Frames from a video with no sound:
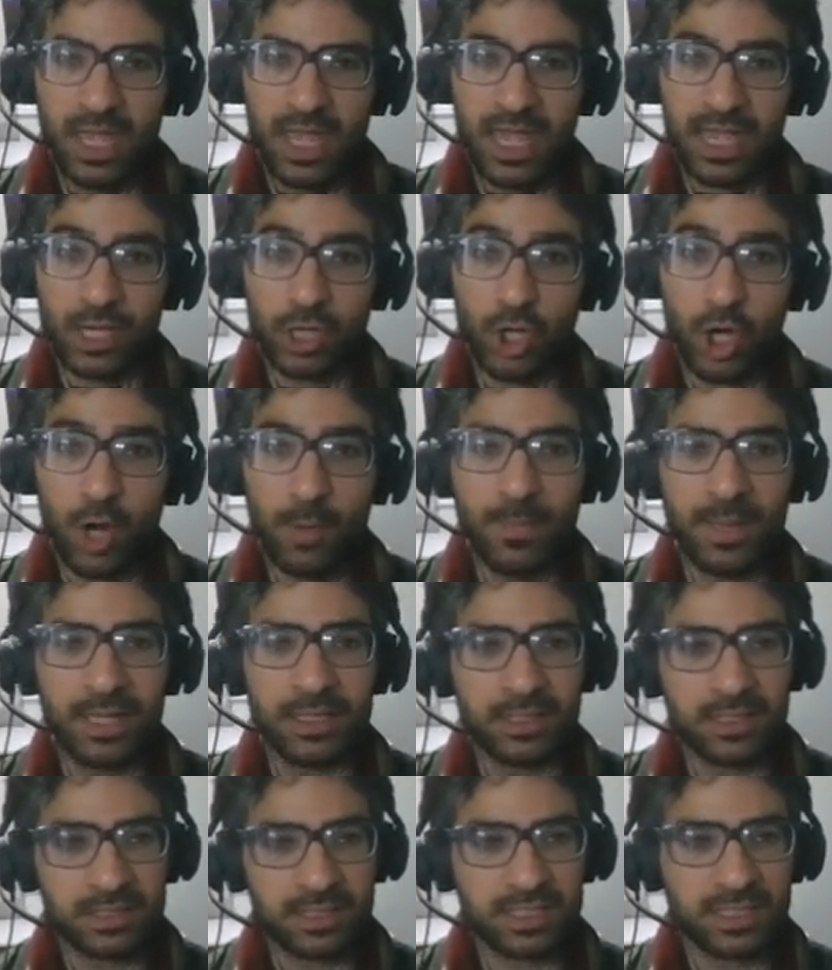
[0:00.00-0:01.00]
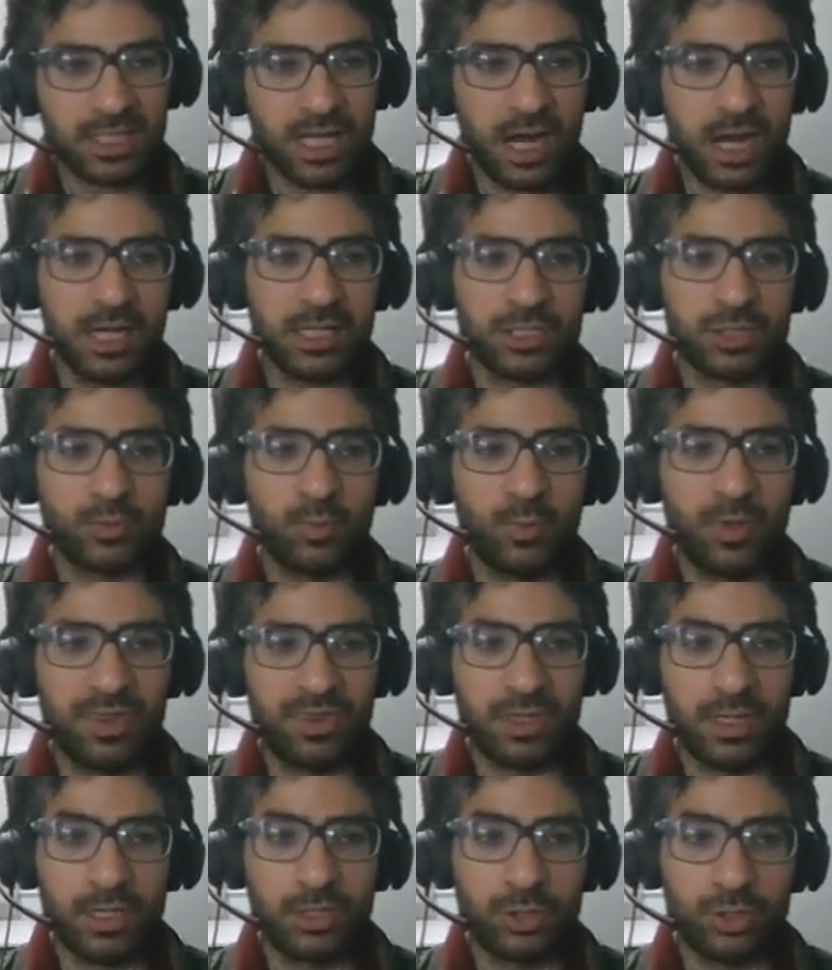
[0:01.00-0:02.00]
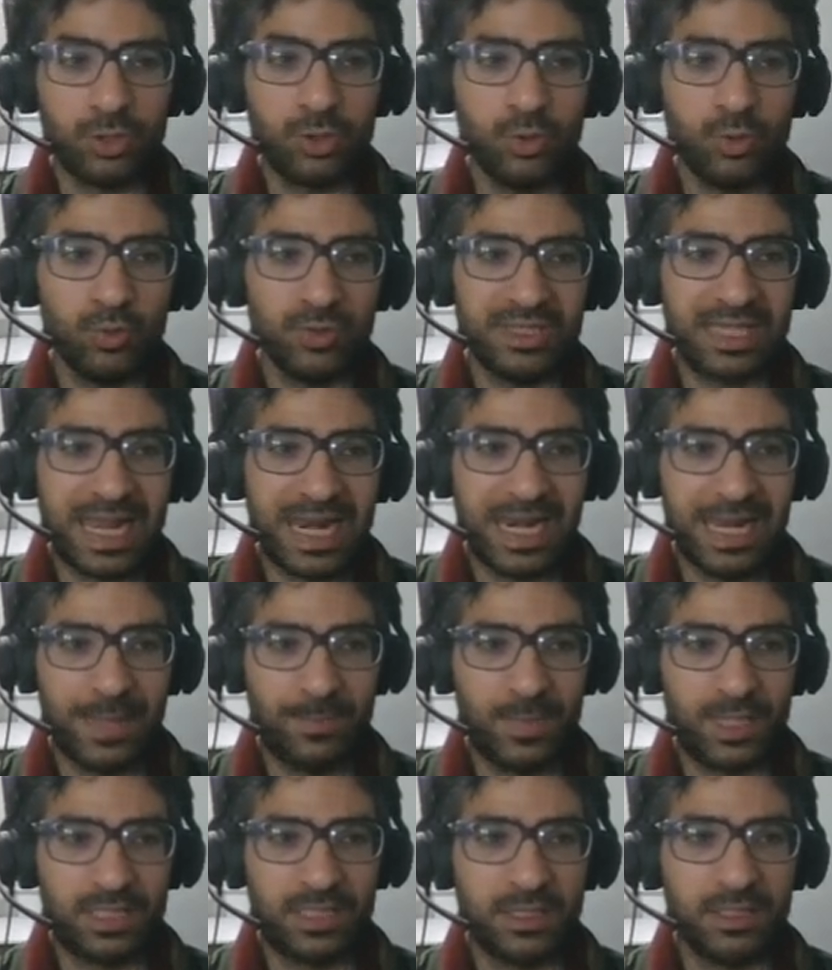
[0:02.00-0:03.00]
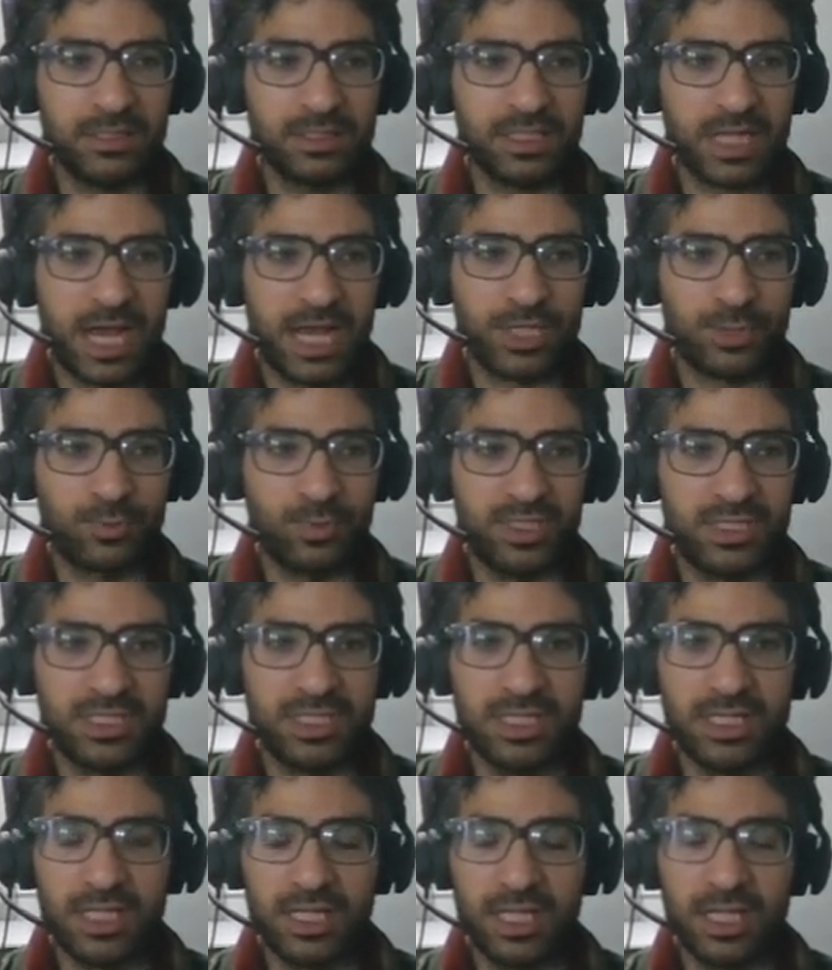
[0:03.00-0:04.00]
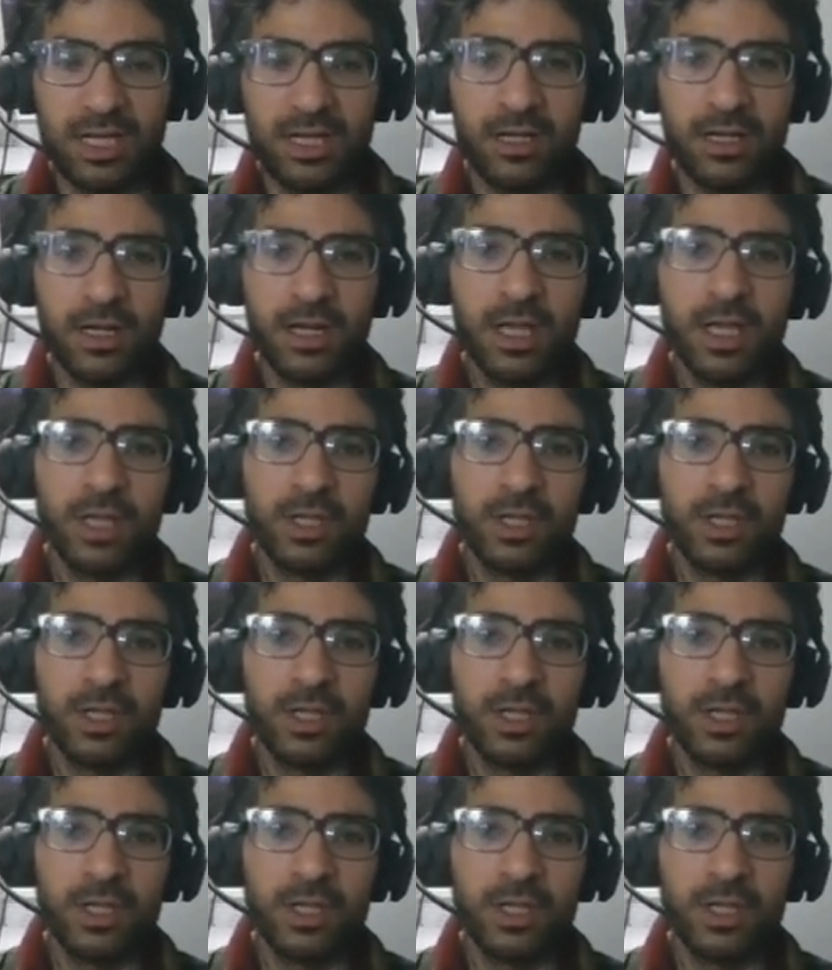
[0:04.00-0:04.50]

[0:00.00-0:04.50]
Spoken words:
a comment starts with two delimiters, as we see here,